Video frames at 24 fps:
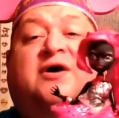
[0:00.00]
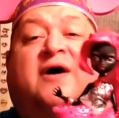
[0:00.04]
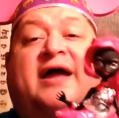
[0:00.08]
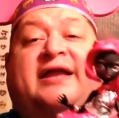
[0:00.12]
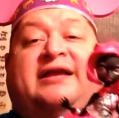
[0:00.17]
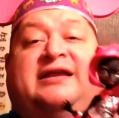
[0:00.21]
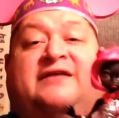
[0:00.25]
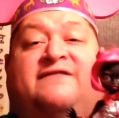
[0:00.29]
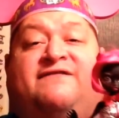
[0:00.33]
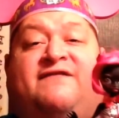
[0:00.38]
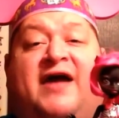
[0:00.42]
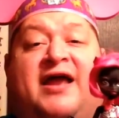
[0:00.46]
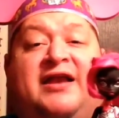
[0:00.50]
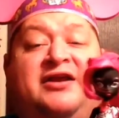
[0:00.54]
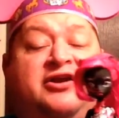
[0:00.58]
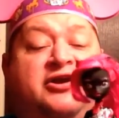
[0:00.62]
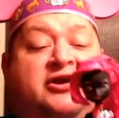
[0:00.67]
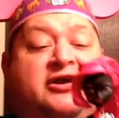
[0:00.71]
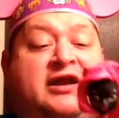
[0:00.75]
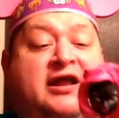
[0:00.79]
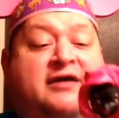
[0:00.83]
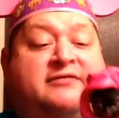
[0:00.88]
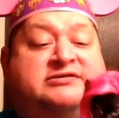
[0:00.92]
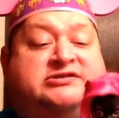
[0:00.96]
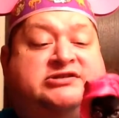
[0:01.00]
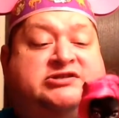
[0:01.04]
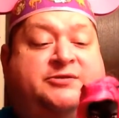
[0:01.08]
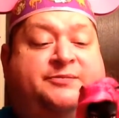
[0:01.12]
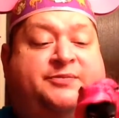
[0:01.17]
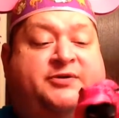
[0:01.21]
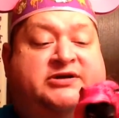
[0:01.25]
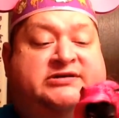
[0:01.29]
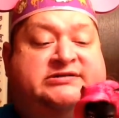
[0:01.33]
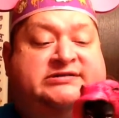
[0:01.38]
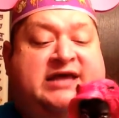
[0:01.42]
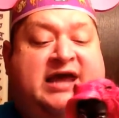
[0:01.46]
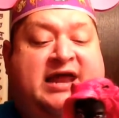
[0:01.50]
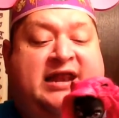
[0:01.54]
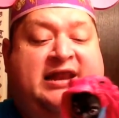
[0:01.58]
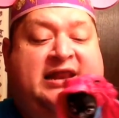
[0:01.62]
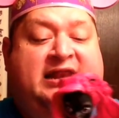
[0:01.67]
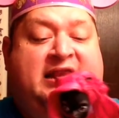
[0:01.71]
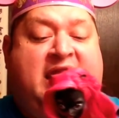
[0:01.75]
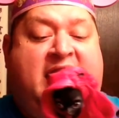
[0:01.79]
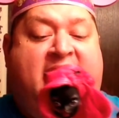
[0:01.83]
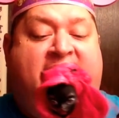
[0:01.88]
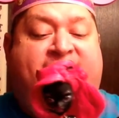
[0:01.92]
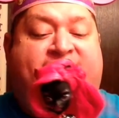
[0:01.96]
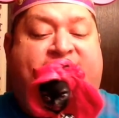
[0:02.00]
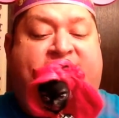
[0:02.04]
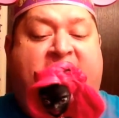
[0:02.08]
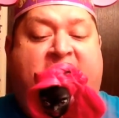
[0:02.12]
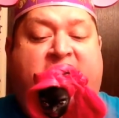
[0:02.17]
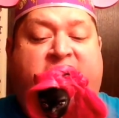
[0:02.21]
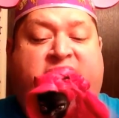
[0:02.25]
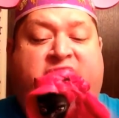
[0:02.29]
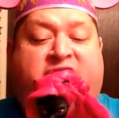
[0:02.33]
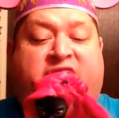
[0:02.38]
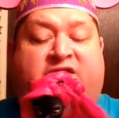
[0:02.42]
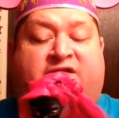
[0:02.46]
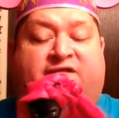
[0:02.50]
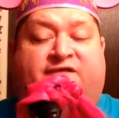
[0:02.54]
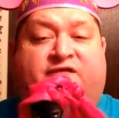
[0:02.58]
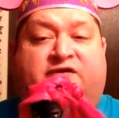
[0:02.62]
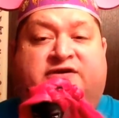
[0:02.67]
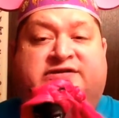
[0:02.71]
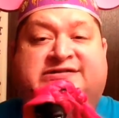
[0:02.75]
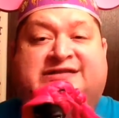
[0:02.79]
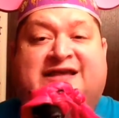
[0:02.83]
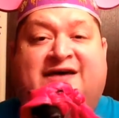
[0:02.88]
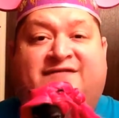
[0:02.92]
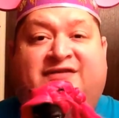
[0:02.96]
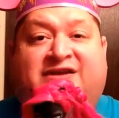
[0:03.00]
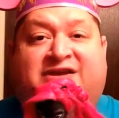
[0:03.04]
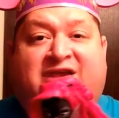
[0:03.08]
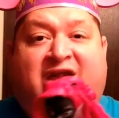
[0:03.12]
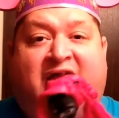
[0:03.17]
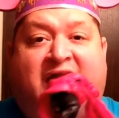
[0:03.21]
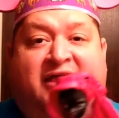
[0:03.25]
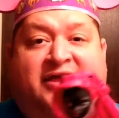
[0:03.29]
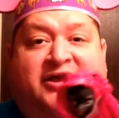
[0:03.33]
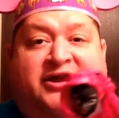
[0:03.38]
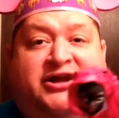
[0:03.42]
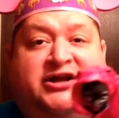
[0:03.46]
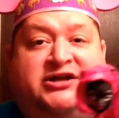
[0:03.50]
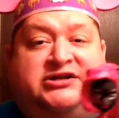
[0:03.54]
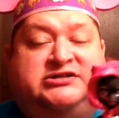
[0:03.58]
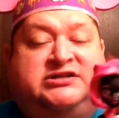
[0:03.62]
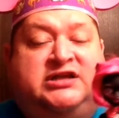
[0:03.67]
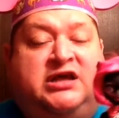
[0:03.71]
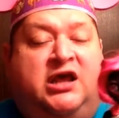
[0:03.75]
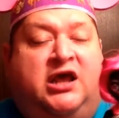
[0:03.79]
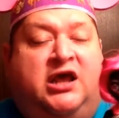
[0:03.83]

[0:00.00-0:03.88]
I did find her and I was super excited. I found her for $7,